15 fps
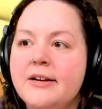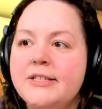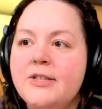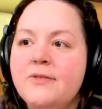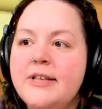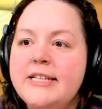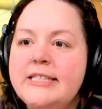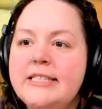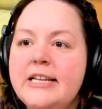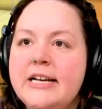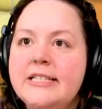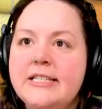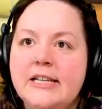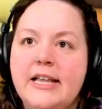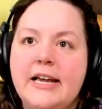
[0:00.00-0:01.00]
So this
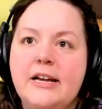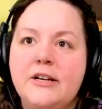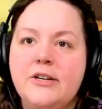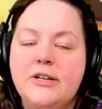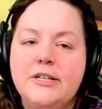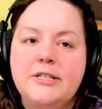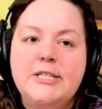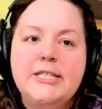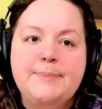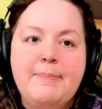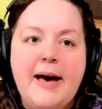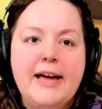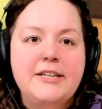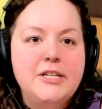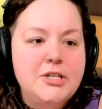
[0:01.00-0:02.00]
does look like a good
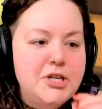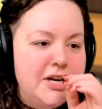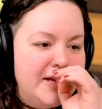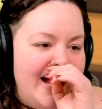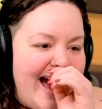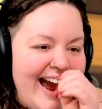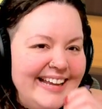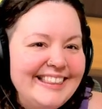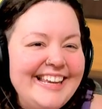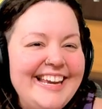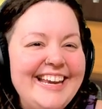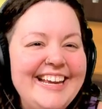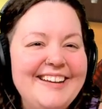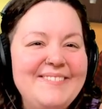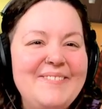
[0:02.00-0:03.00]
spot to chill. Hi,
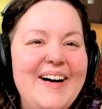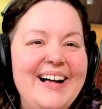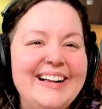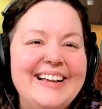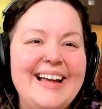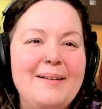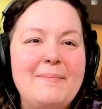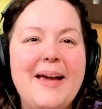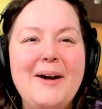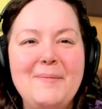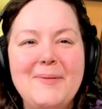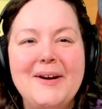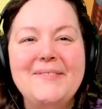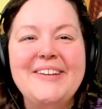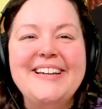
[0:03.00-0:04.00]
Lean. Welcome. I hope
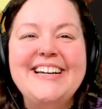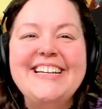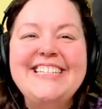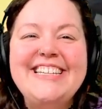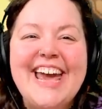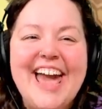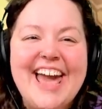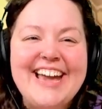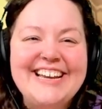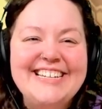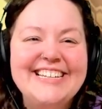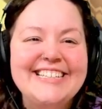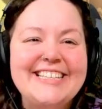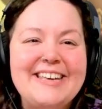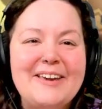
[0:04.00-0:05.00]
you're having a good day. Good
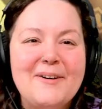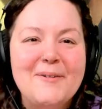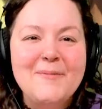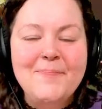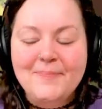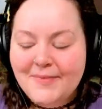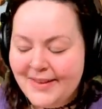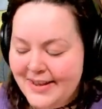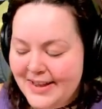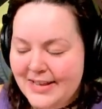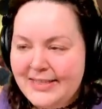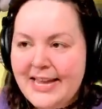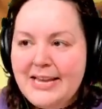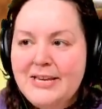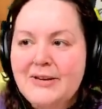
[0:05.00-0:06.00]
to see you.
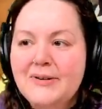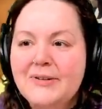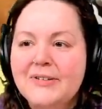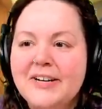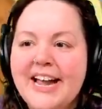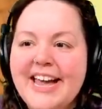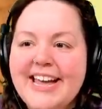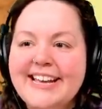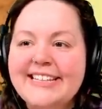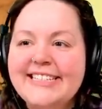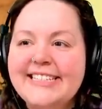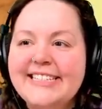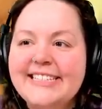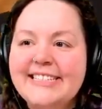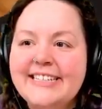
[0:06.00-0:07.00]
Thank you, Chris.
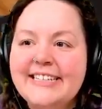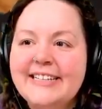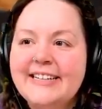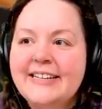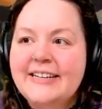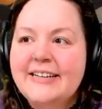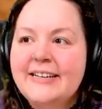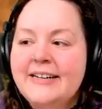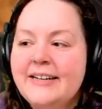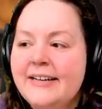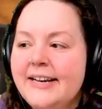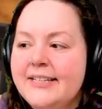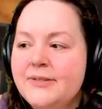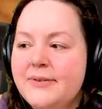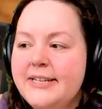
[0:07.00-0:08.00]

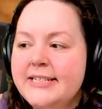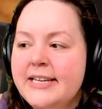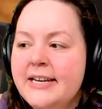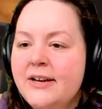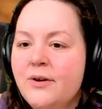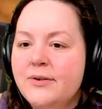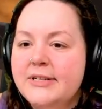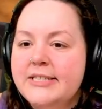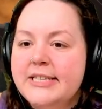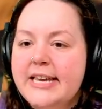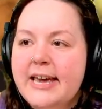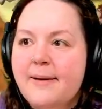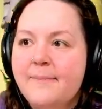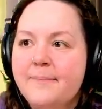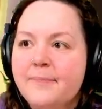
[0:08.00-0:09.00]
Because okay, so he's going to go to
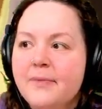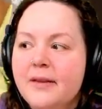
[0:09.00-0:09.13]
sleep.